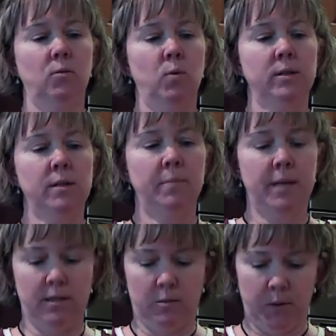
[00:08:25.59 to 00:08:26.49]

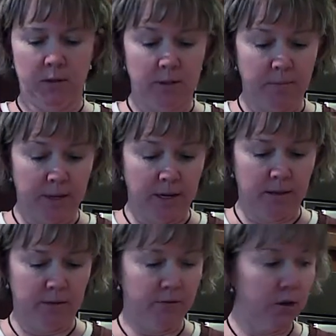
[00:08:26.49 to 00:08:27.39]
somebody spilt something in
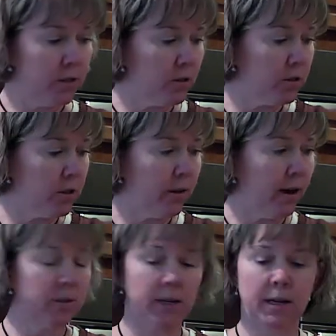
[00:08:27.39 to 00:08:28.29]
the freezer, so that
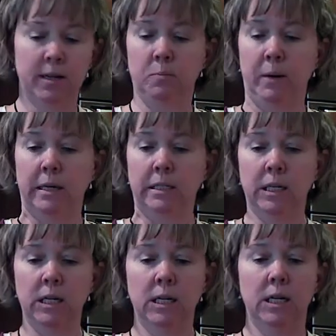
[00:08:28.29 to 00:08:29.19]
was
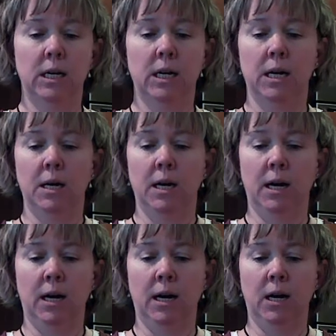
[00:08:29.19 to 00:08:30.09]
unexpected.
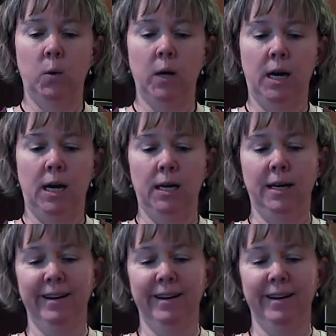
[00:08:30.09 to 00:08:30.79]
Okay.